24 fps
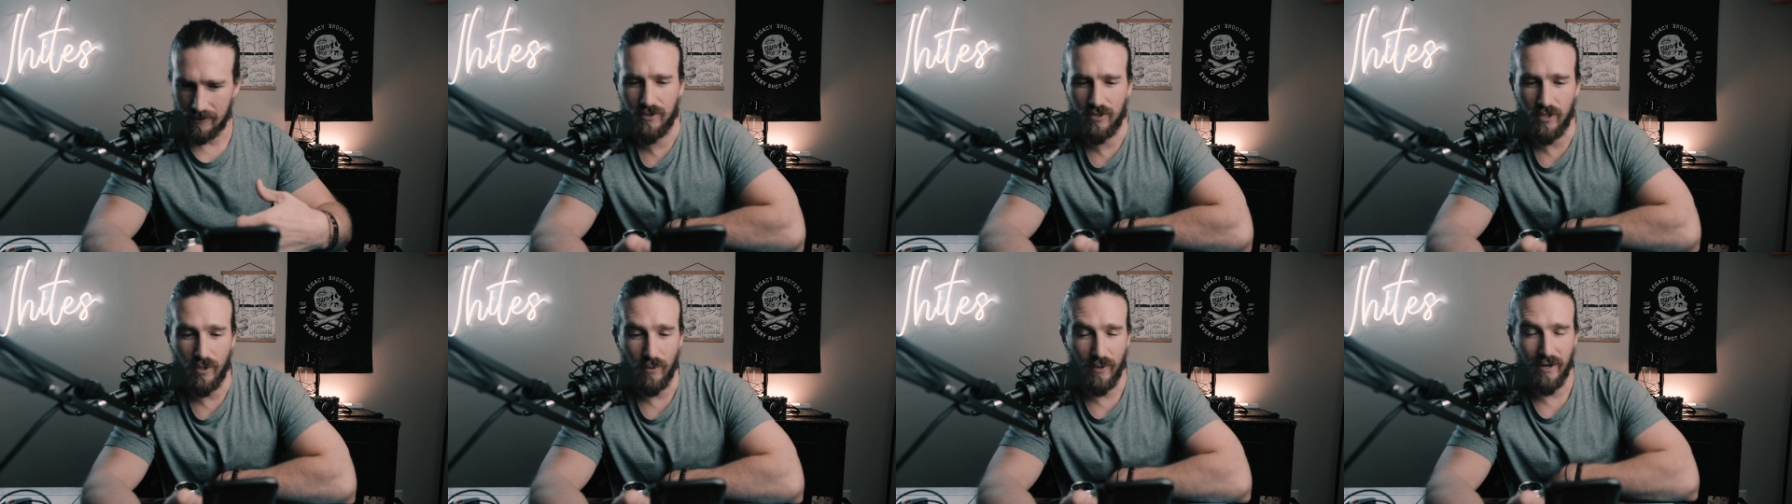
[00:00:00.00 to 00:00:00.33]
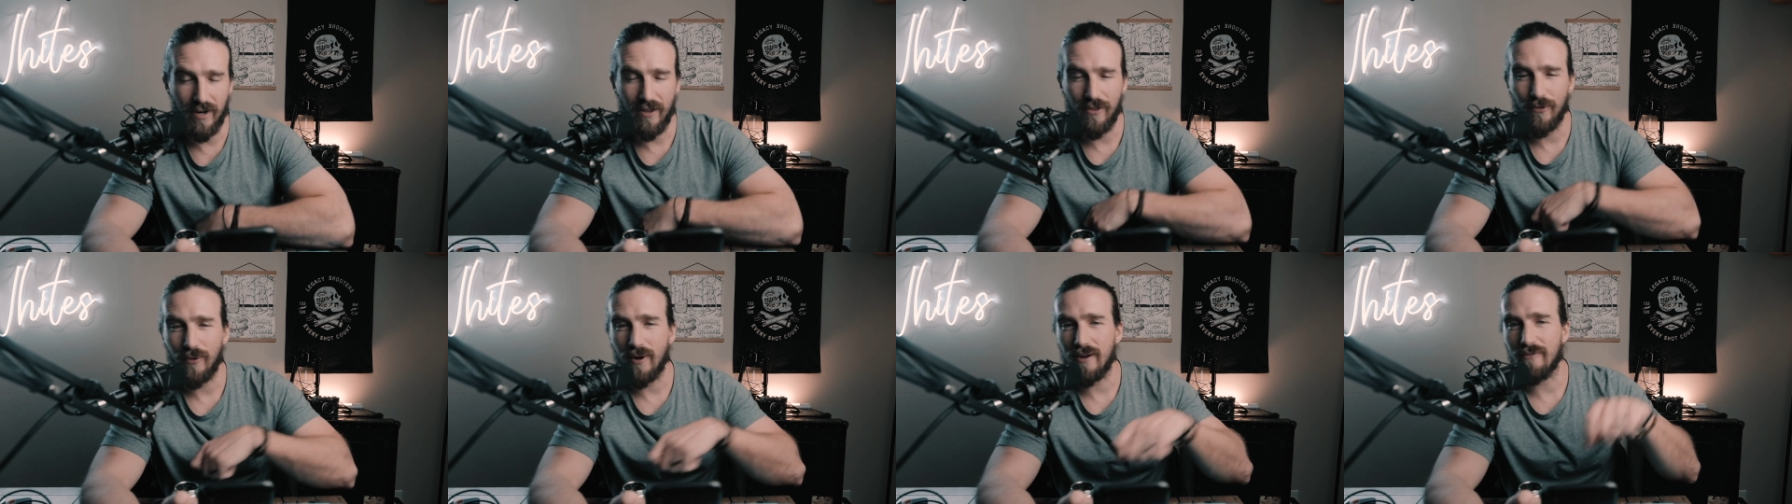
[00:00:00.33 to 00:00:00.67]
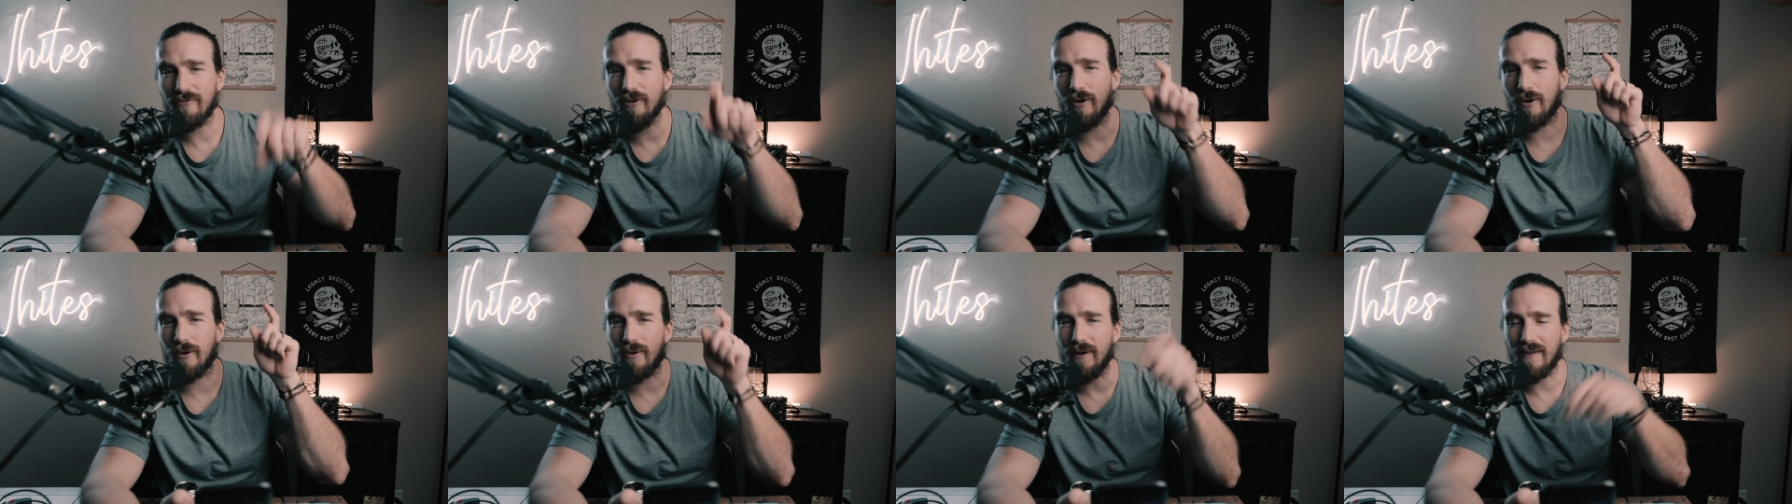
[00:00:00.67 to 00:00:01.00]
So another great
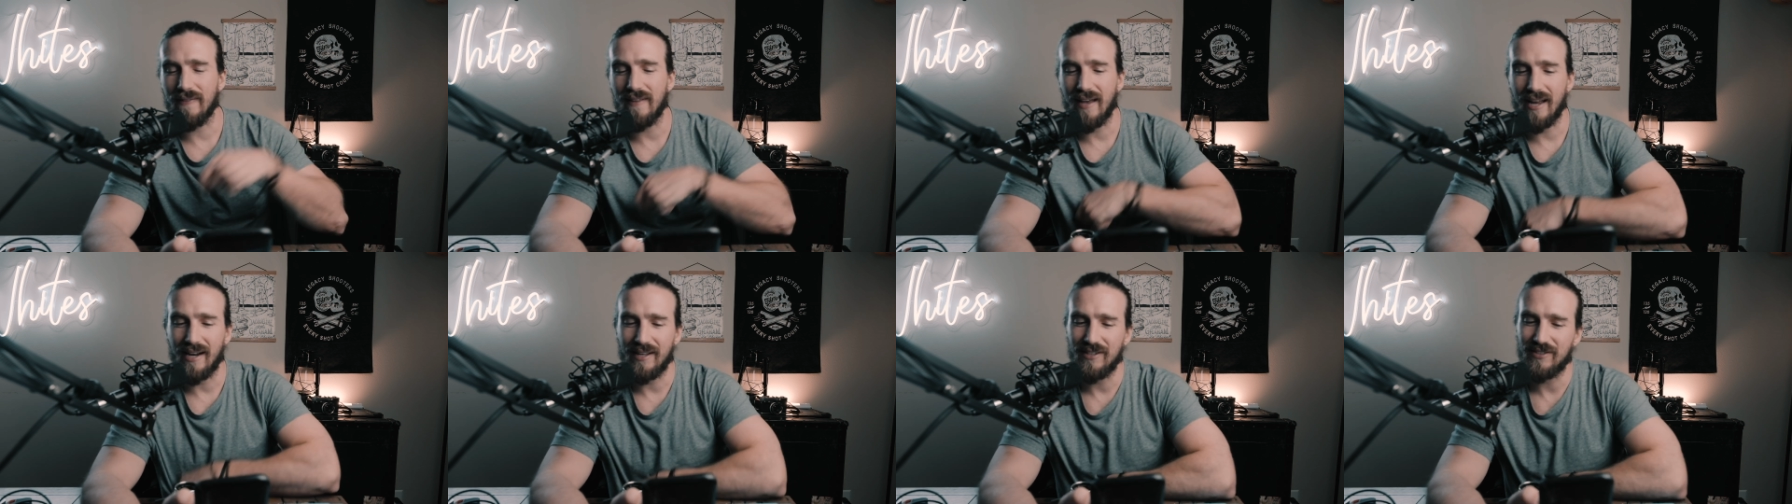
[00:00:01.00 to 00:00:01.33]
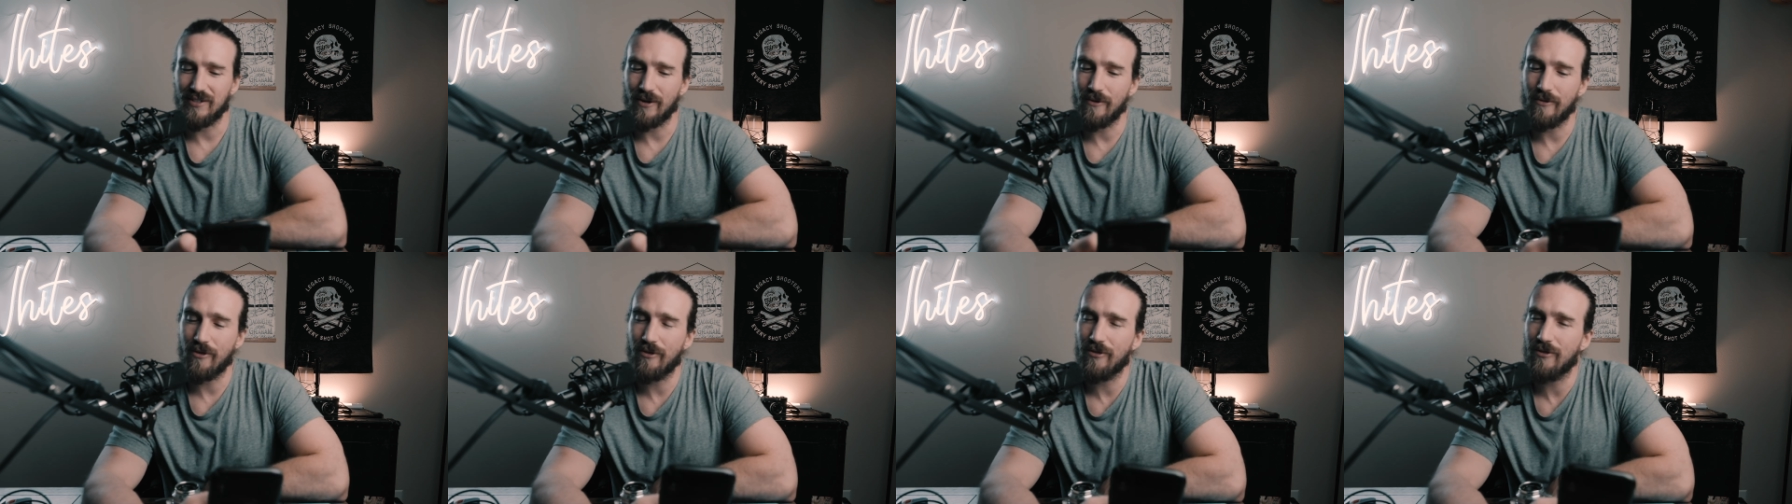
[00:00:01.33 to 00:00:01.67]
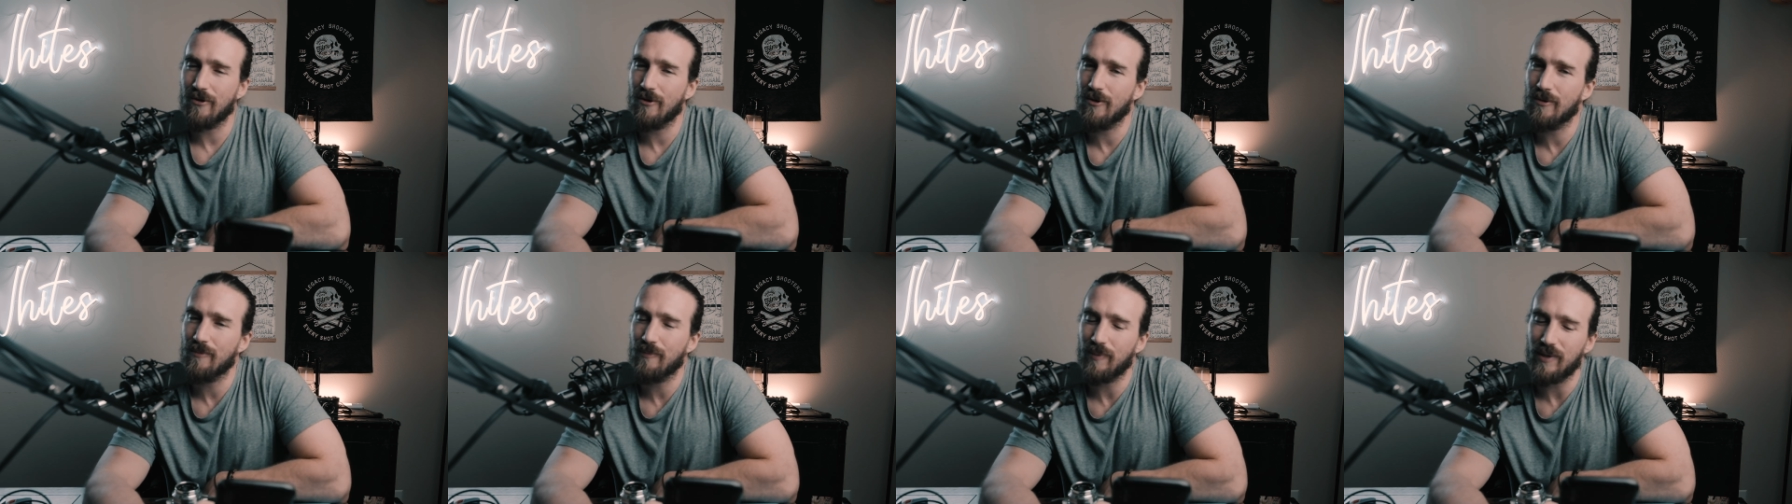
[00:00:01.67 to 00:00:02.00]
photo, and that is our
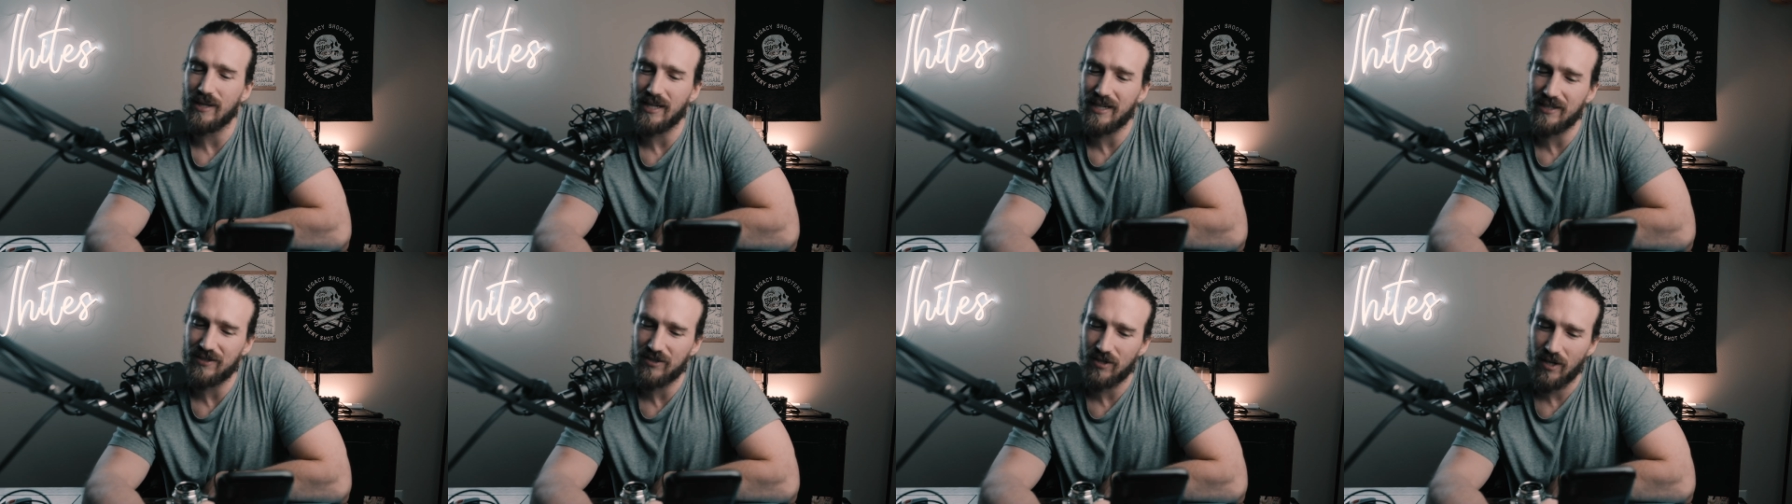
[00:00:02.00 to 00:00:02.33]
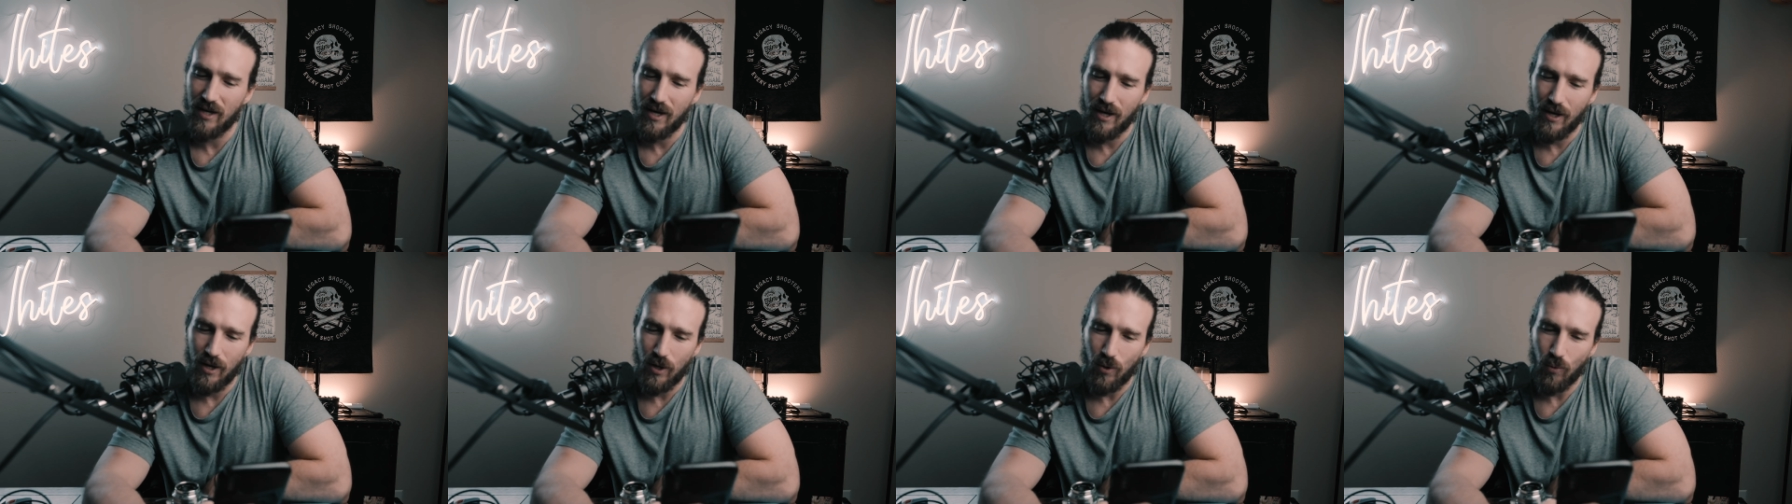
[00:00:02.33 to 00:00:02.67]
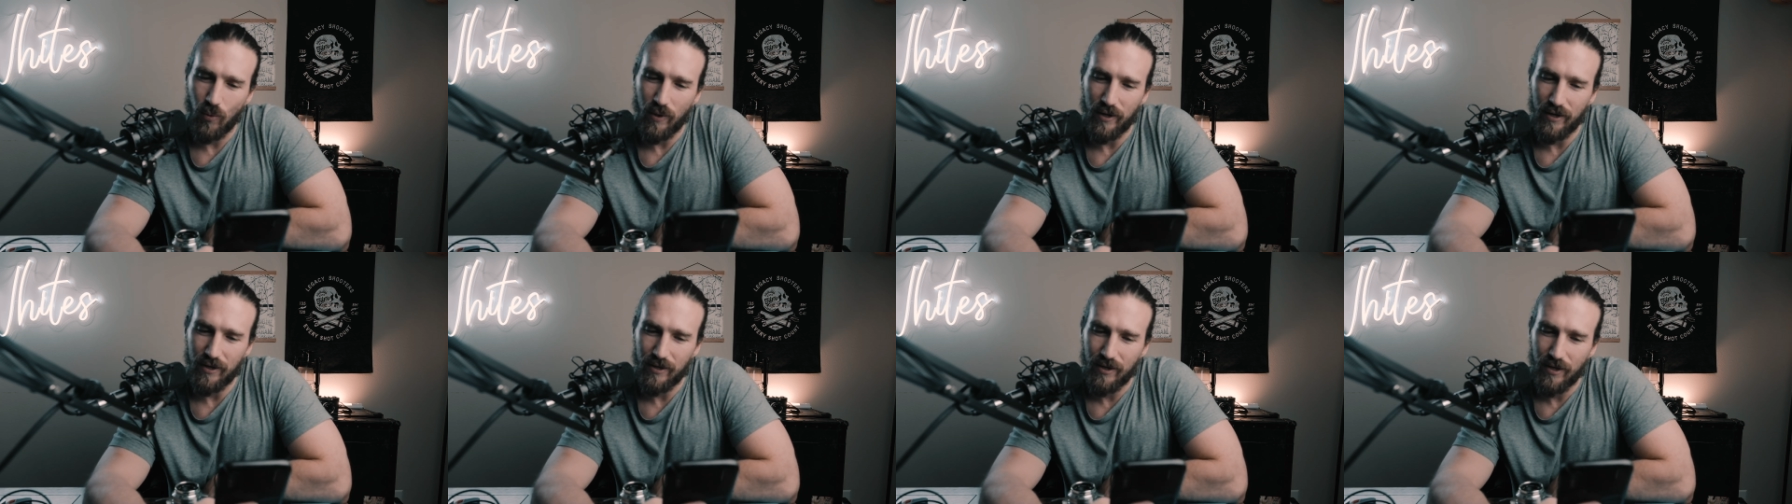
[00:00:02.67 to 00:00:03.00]
third place
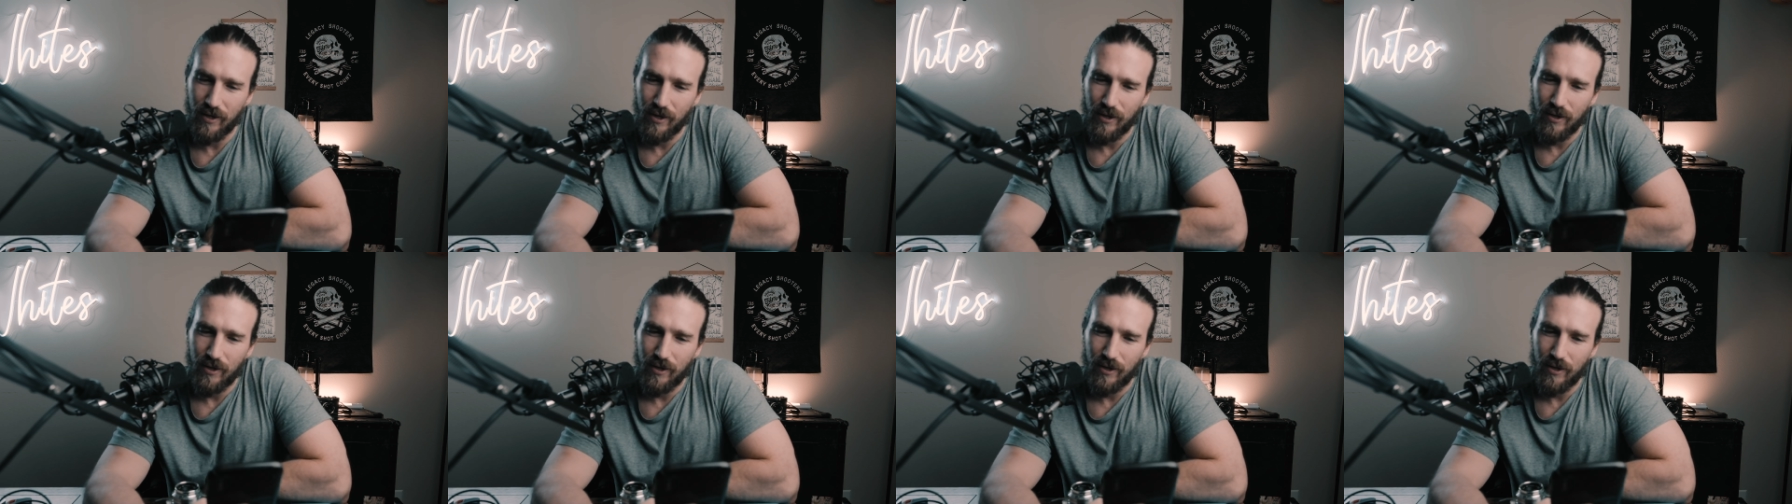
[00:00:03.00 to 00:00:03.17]
winner.